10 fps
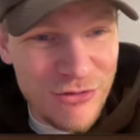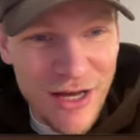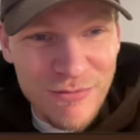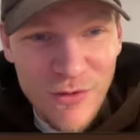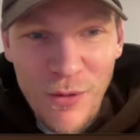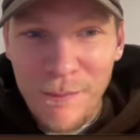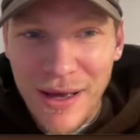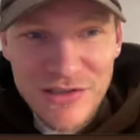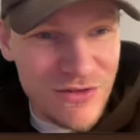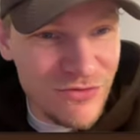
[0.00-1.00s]
that I'm not a
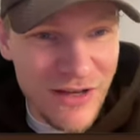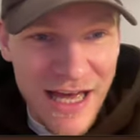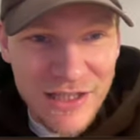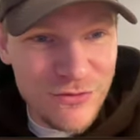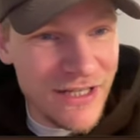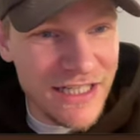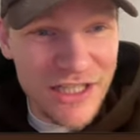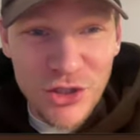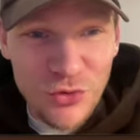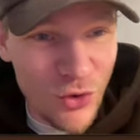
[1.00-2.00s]
massive fan of getting
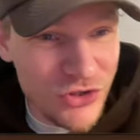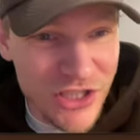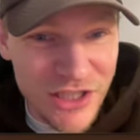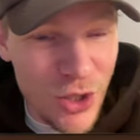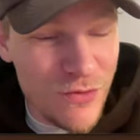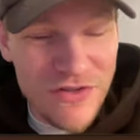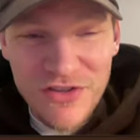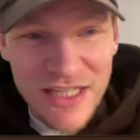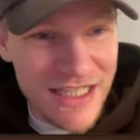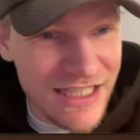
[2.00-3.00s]
neurotic and
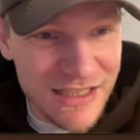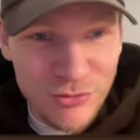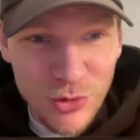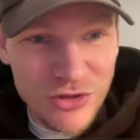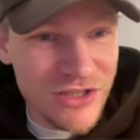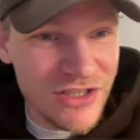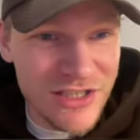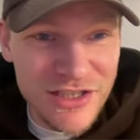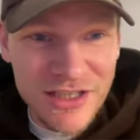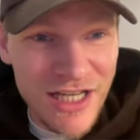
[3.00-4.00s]
overthinking
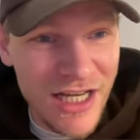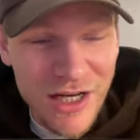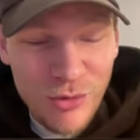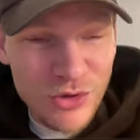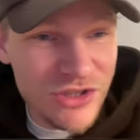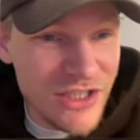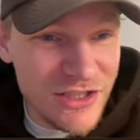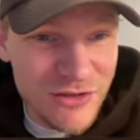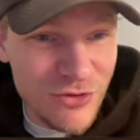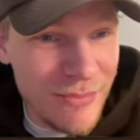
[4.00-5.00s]
what's
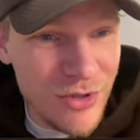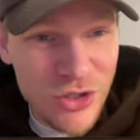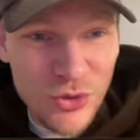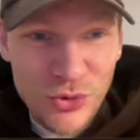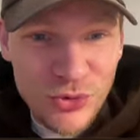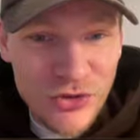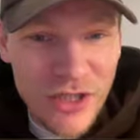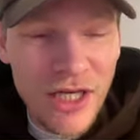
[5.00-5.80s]
this grammar called?